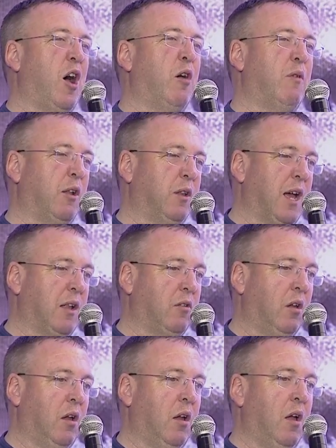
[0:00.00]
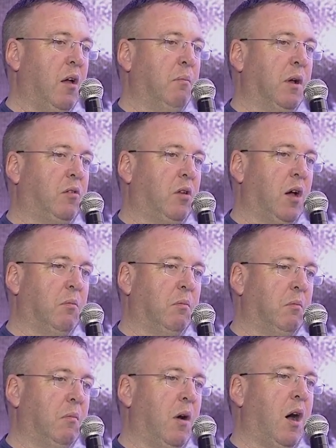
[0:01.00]
around that. But
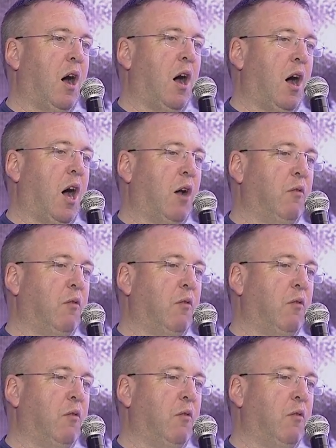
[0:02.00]
I